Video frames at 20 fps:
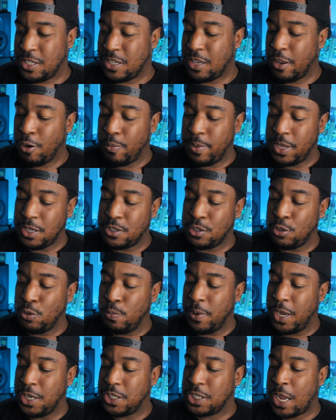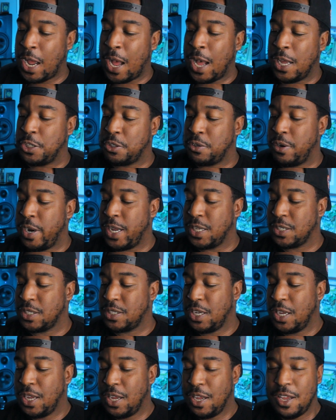It's a little bit too much
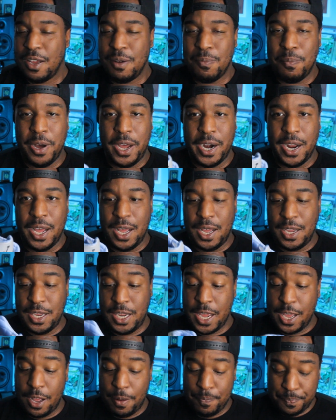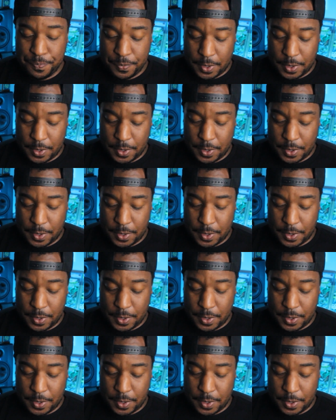contrast, but yeah,